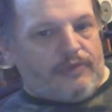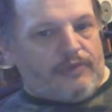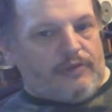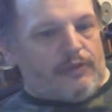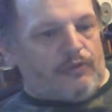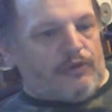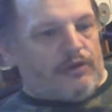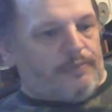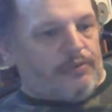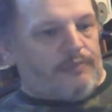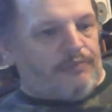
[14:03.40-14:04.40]
when I
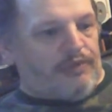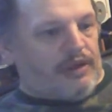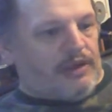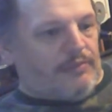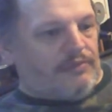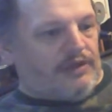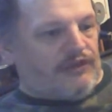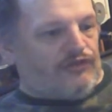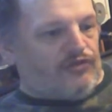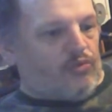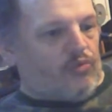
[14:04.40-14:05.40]
bring up the
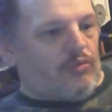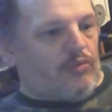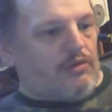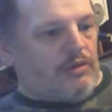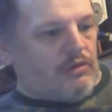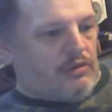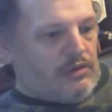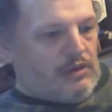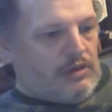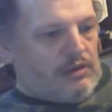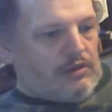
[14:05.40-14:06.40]
actual
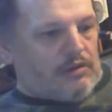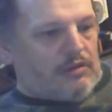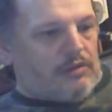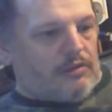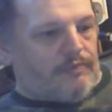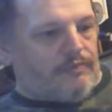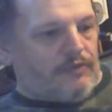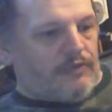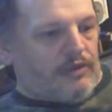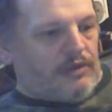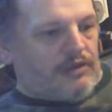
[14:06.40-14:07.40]

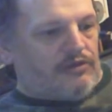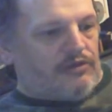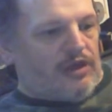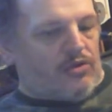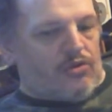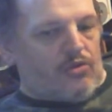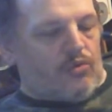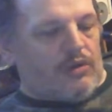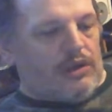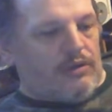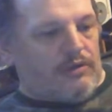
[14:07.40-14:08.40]
duck
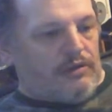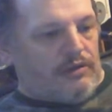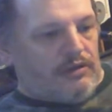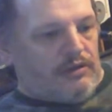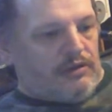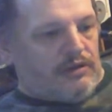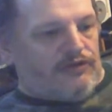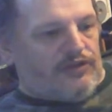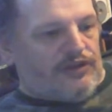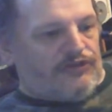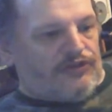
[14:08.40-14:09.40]
caller, it
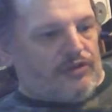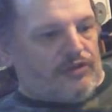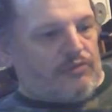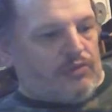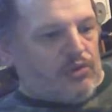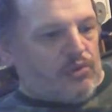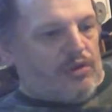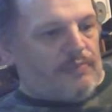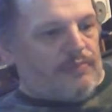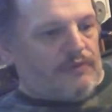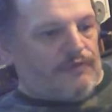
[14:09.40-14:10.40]
takes, you know, quite
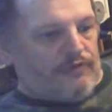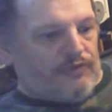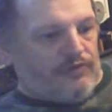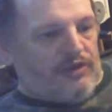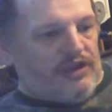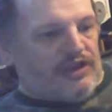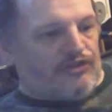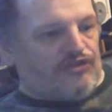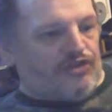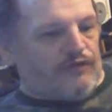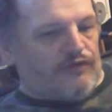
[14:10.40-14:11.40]
a bit of
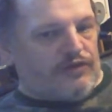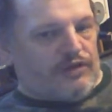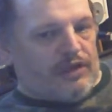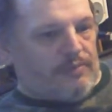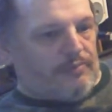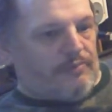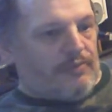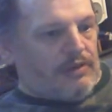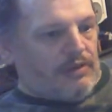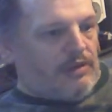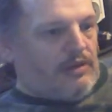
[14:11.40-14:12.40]
energy for it to come,
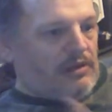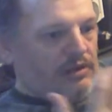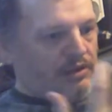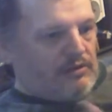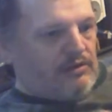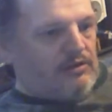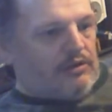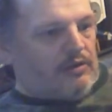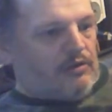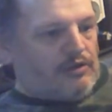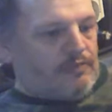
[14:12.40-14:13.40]
you
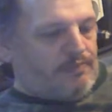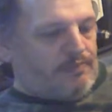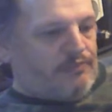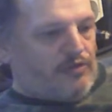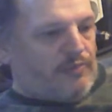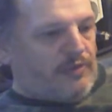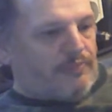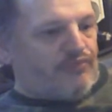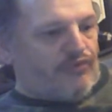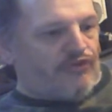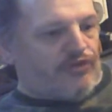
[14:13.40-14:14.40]
know, to be
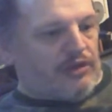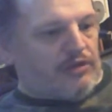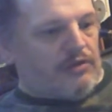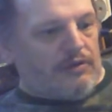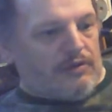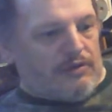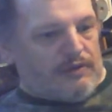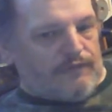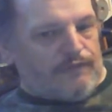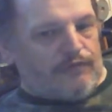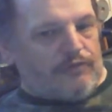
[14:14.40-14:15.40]
pushed in,
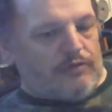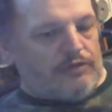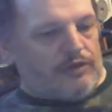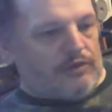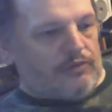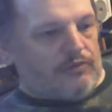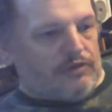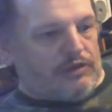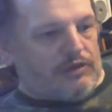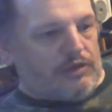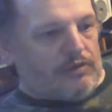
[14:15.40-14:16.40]
and for, you know,
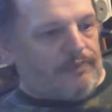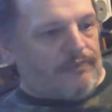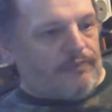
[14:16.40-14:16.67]
the